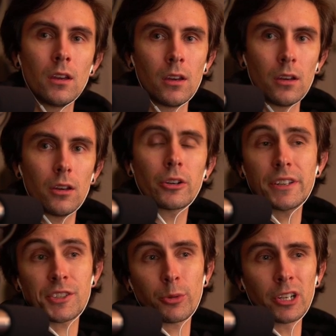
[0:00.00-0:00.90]
Okay,
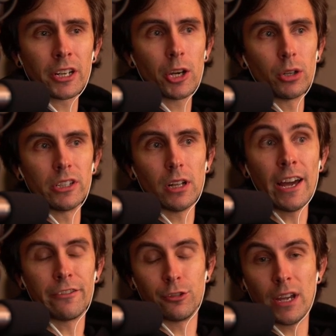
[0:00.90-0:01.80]
so we're going to go a little
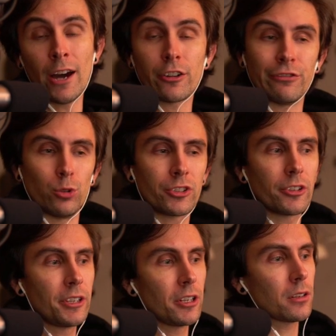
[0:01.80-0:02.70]
out of order
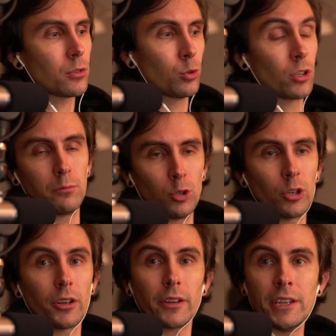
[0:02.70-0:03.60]
here, or
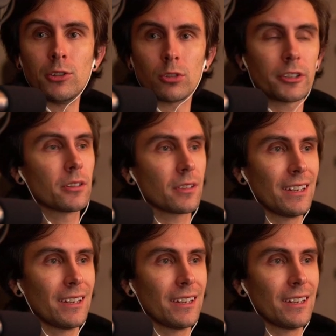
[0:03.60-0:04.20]
more in order.